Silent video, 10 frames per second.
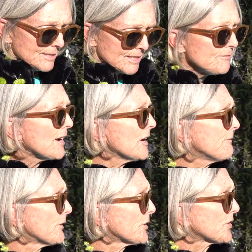The very
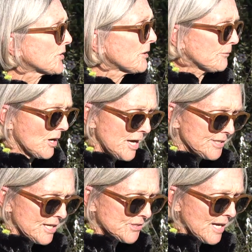first surf
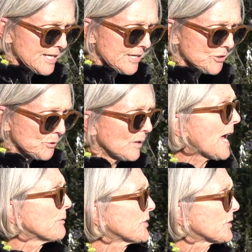contest I entered when
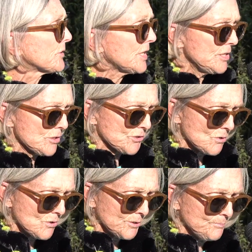I was 13 years
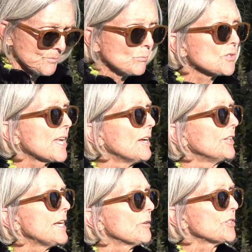old was held
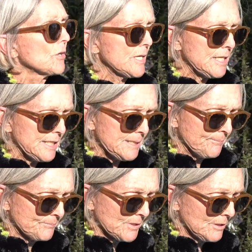here at Doheny,
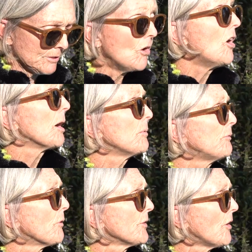long
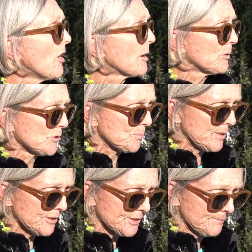before the harbor was
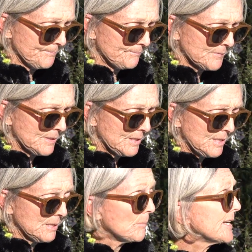built.
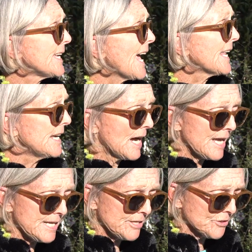My dad and
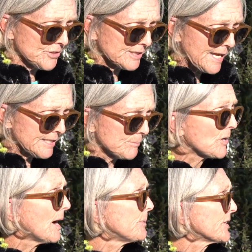I entered the tandem
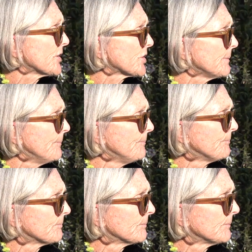competition.
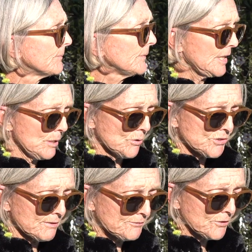It was
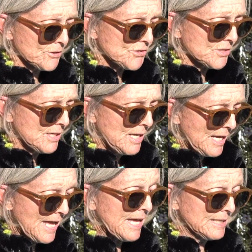the first
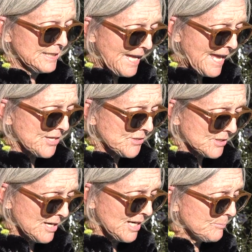and last
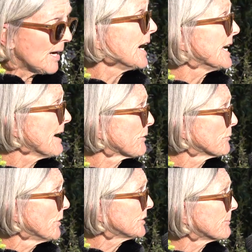time I ever
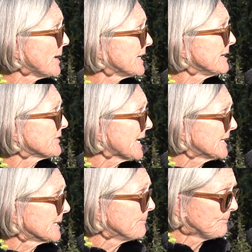rode competitive tandem.